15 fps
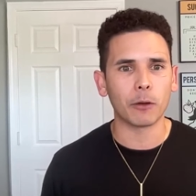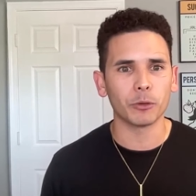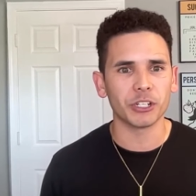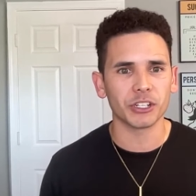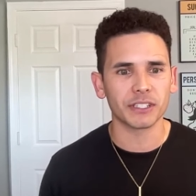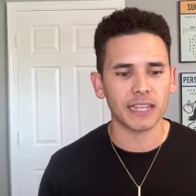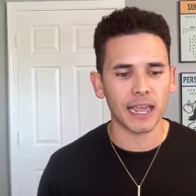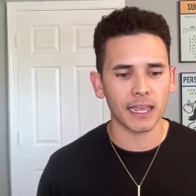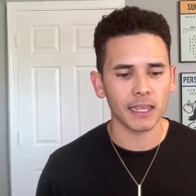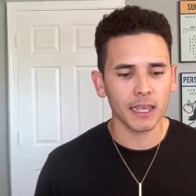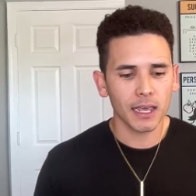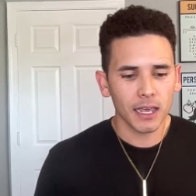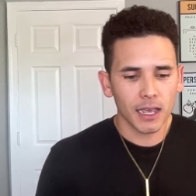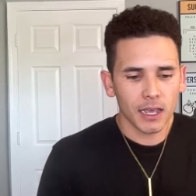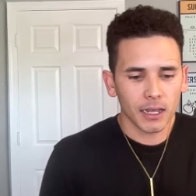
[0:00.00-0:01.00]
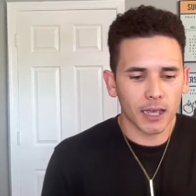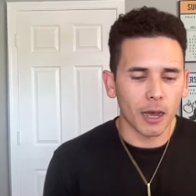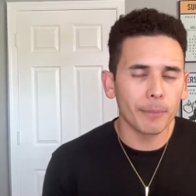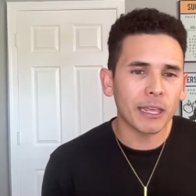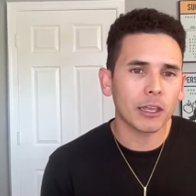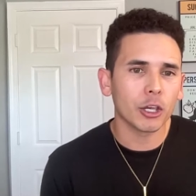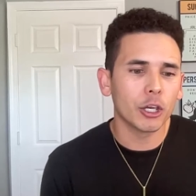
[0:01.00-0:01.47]
i would just say
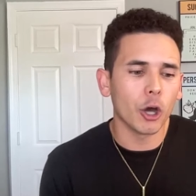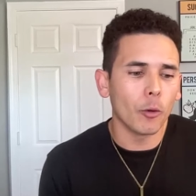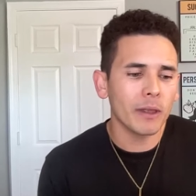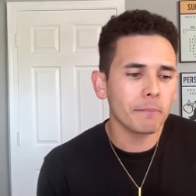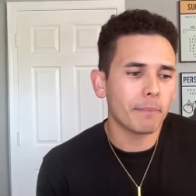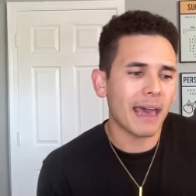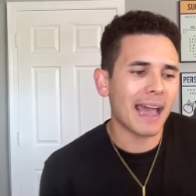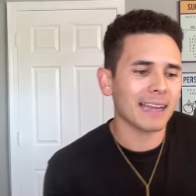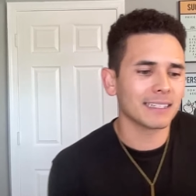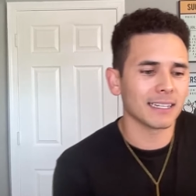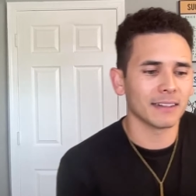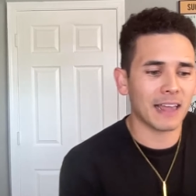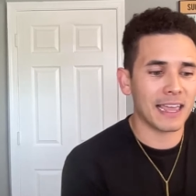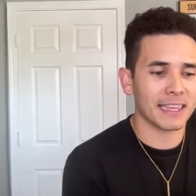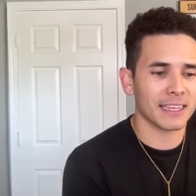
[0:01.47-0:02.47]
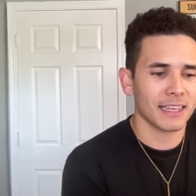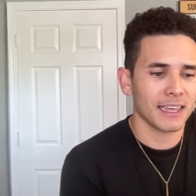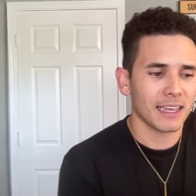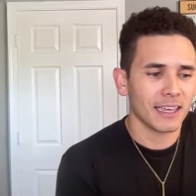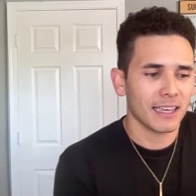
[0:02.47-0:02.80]
coming going back to like